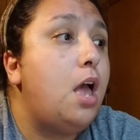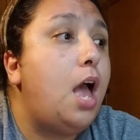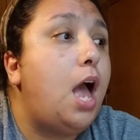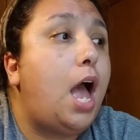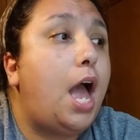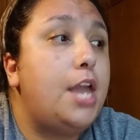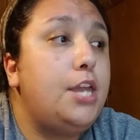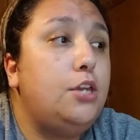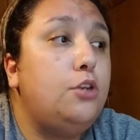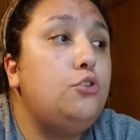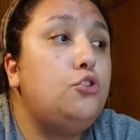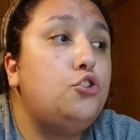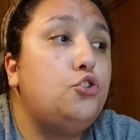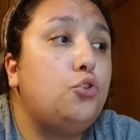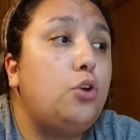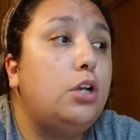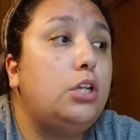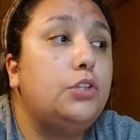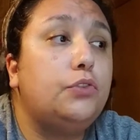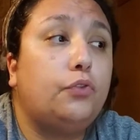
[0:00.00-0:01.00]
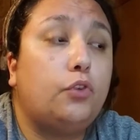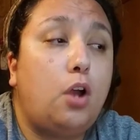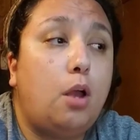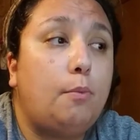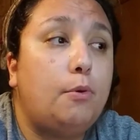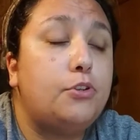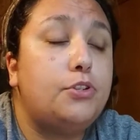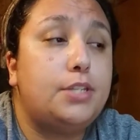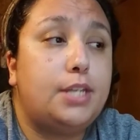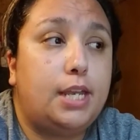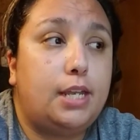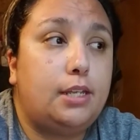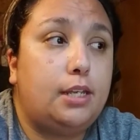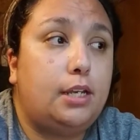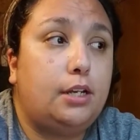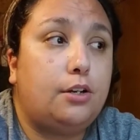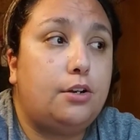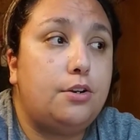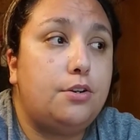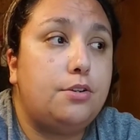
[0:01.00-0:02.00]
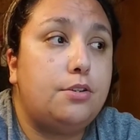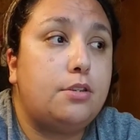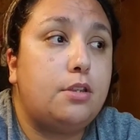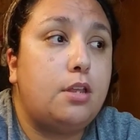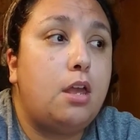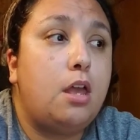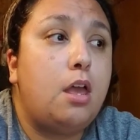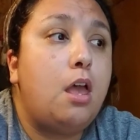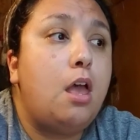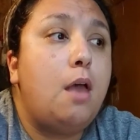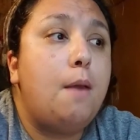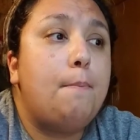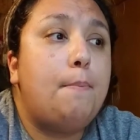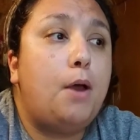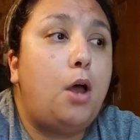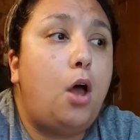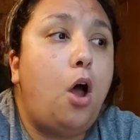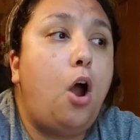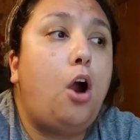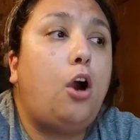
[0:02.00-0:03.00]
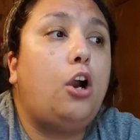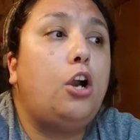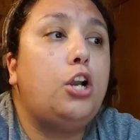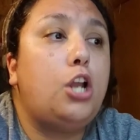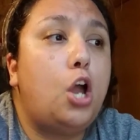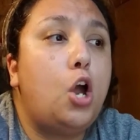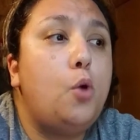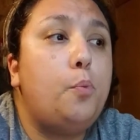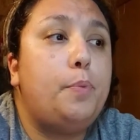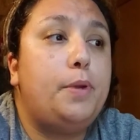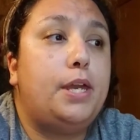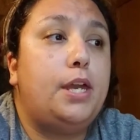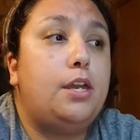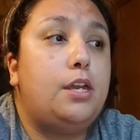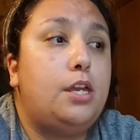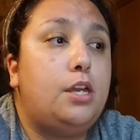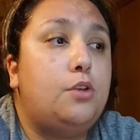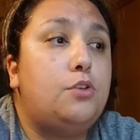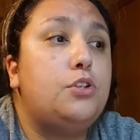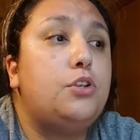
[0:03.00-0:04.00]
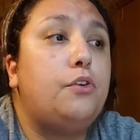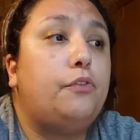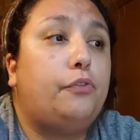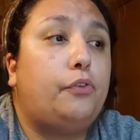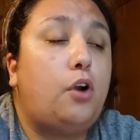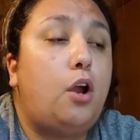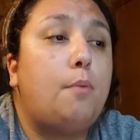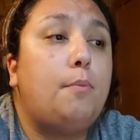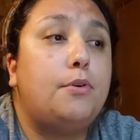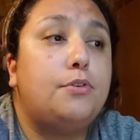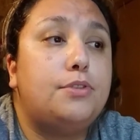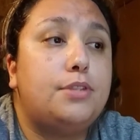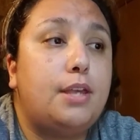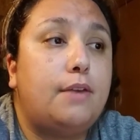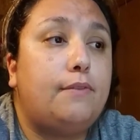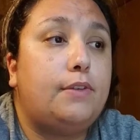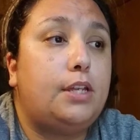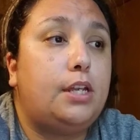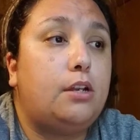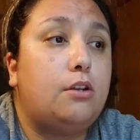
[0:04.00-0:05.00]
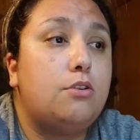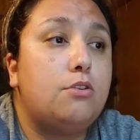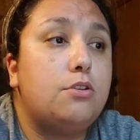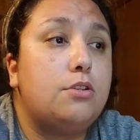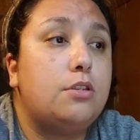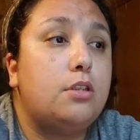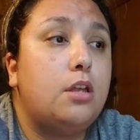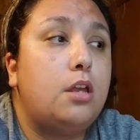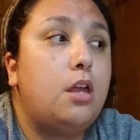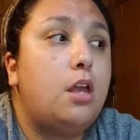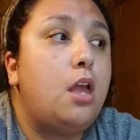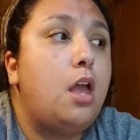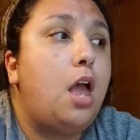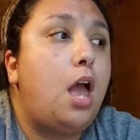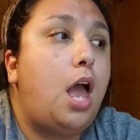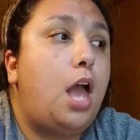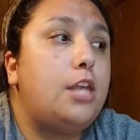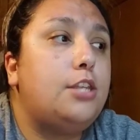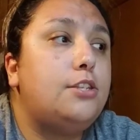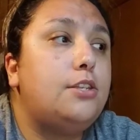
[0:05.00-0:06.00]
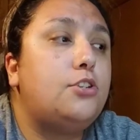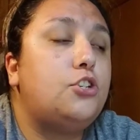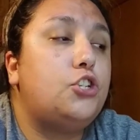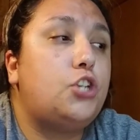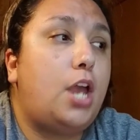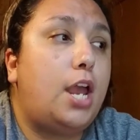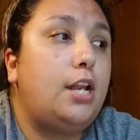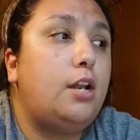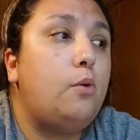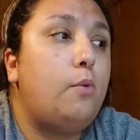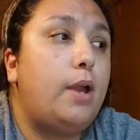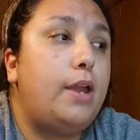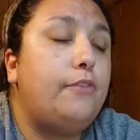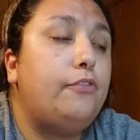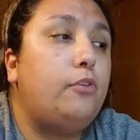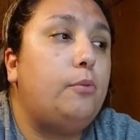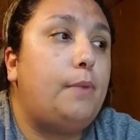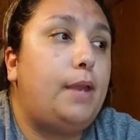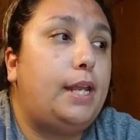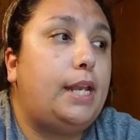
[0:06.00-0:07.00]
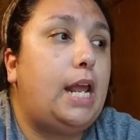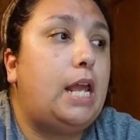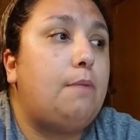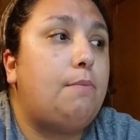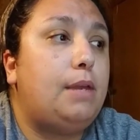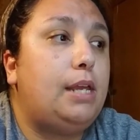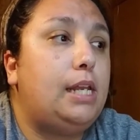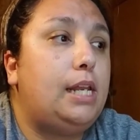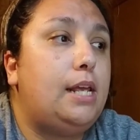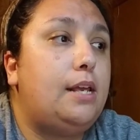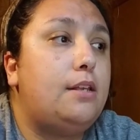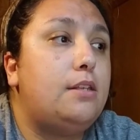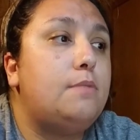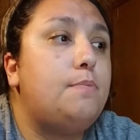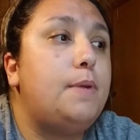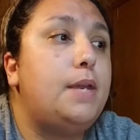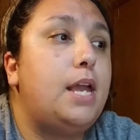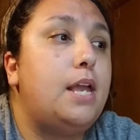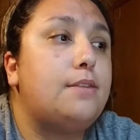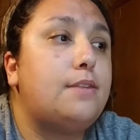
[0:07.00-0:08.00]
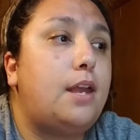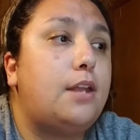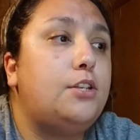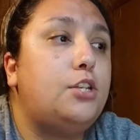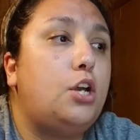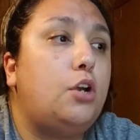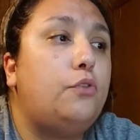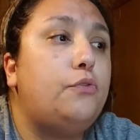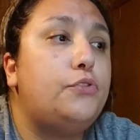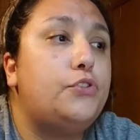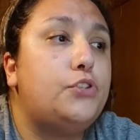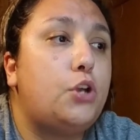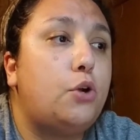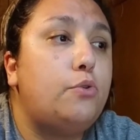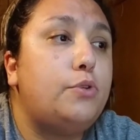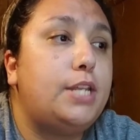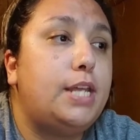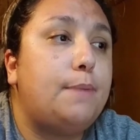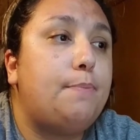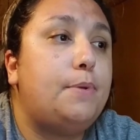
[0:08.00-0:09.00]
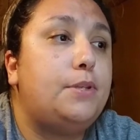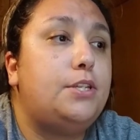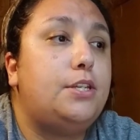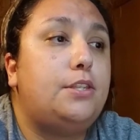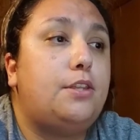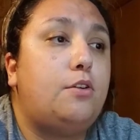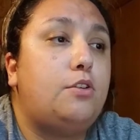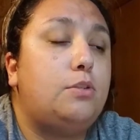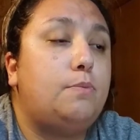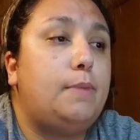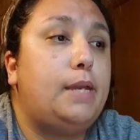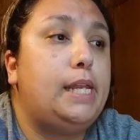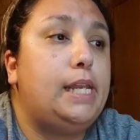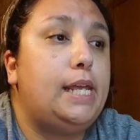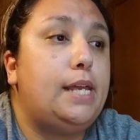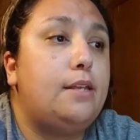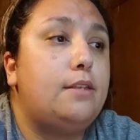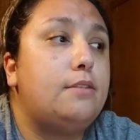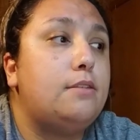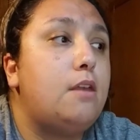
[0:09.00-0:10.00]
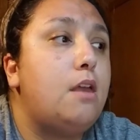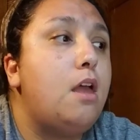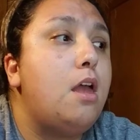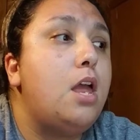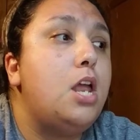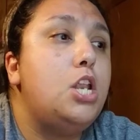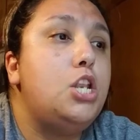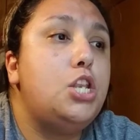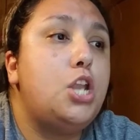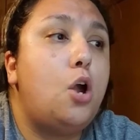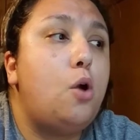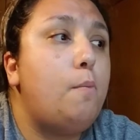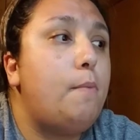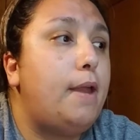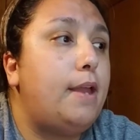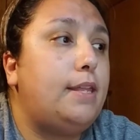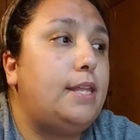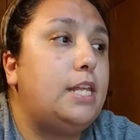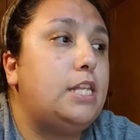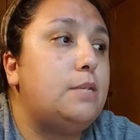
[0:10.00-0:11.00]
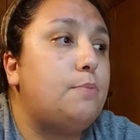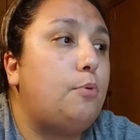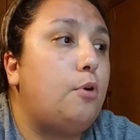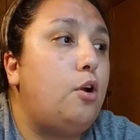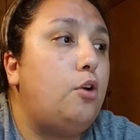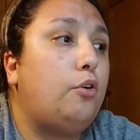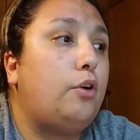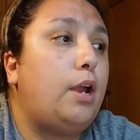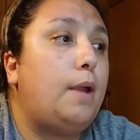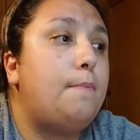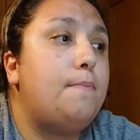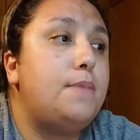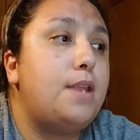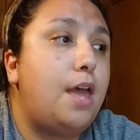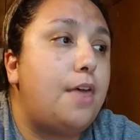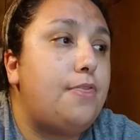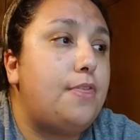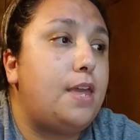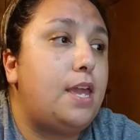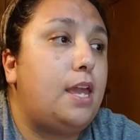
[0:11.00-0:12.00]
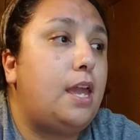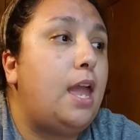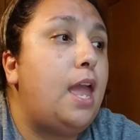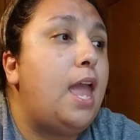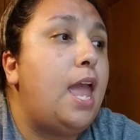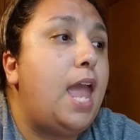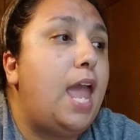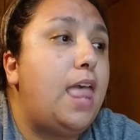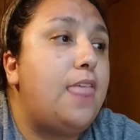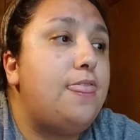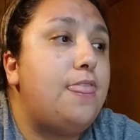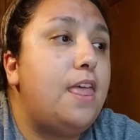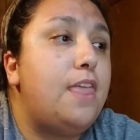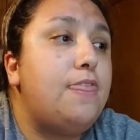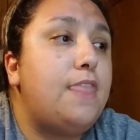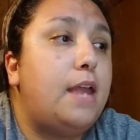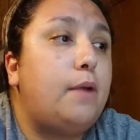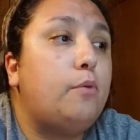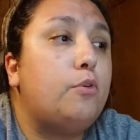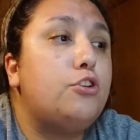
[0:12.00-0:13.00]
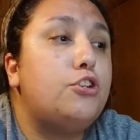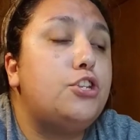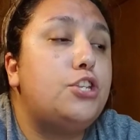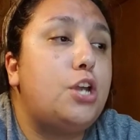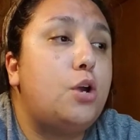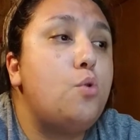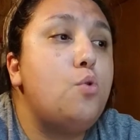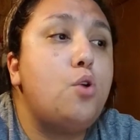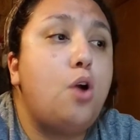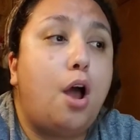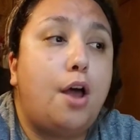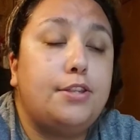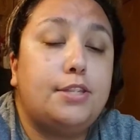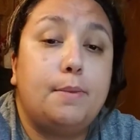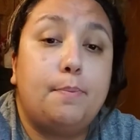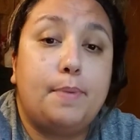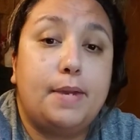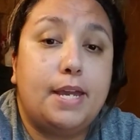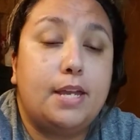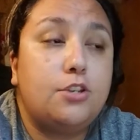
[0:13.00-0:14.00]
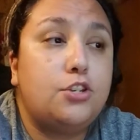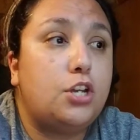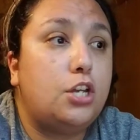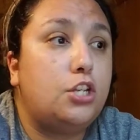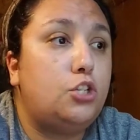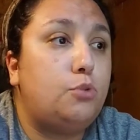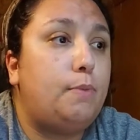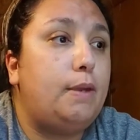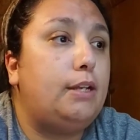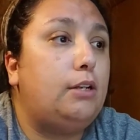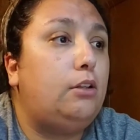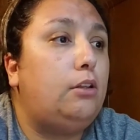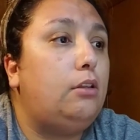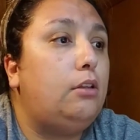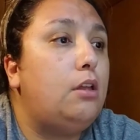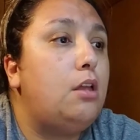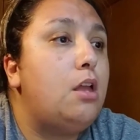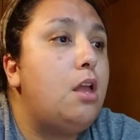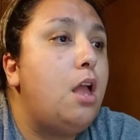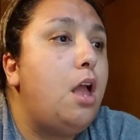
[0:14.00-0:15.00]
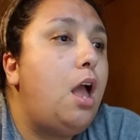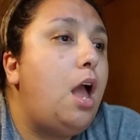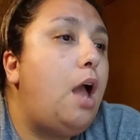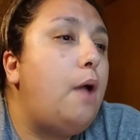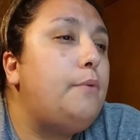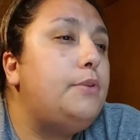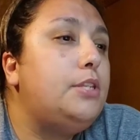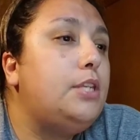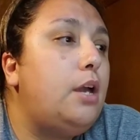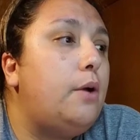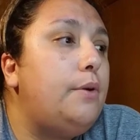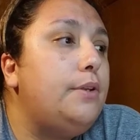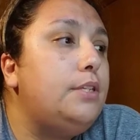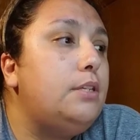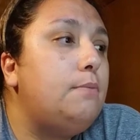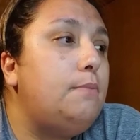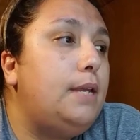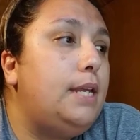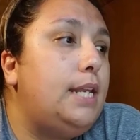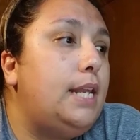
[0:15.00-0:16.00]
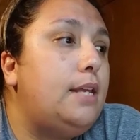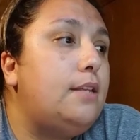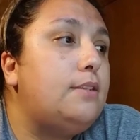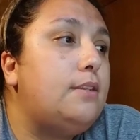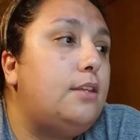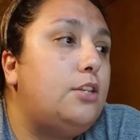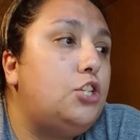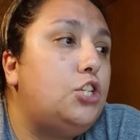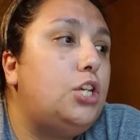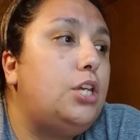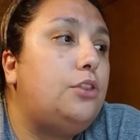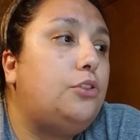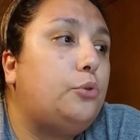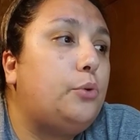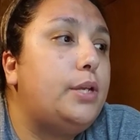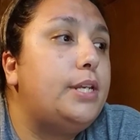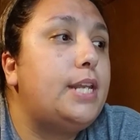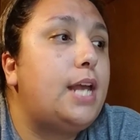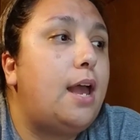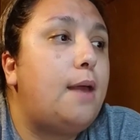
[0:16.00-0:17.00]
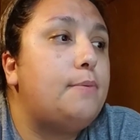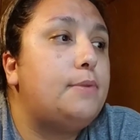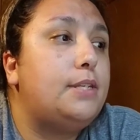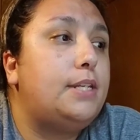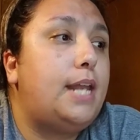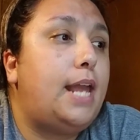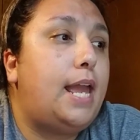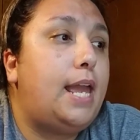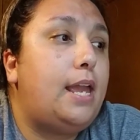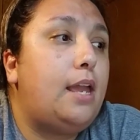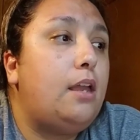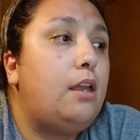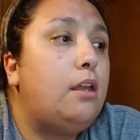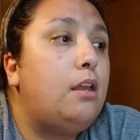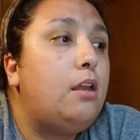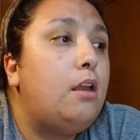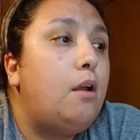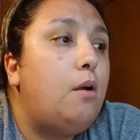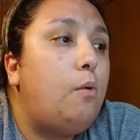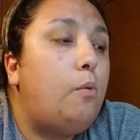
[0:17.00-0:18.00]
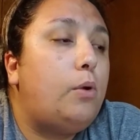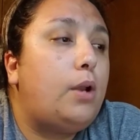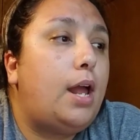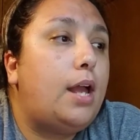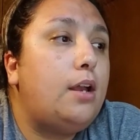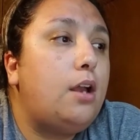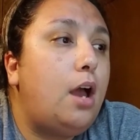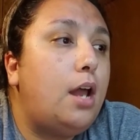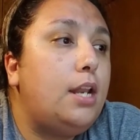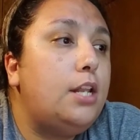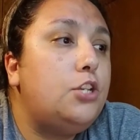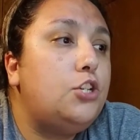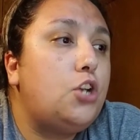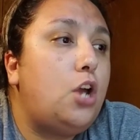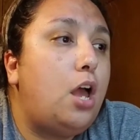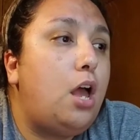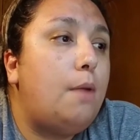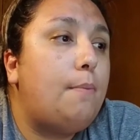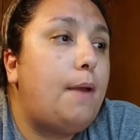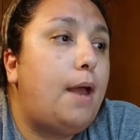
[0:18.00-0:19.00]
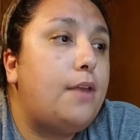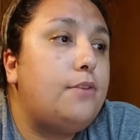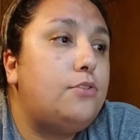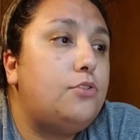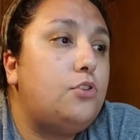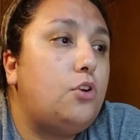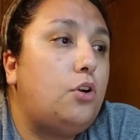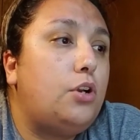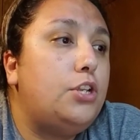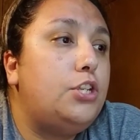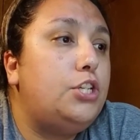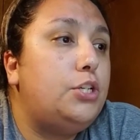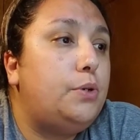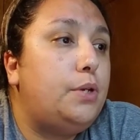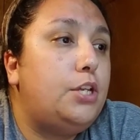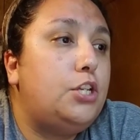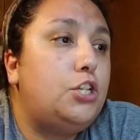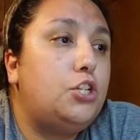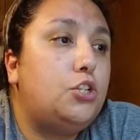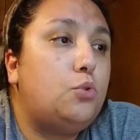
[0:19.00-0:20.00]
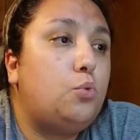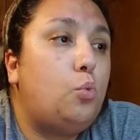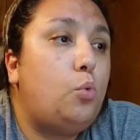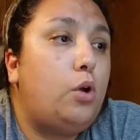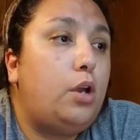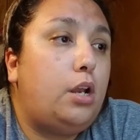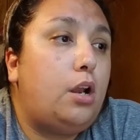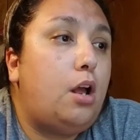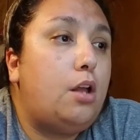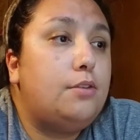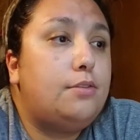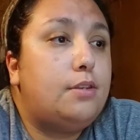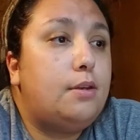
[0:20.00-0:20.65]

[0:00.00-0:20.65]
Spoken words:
I used drugs for almost 10 years, but hard opiate use for almost 7 years. I shied away from NA meetings because I dove so deep into those meetings. No maintenance program, nothing. And then they were so gossipy and judgmental. I was going to meetings legit 3 times a day. When I got a job, I started doing just one on some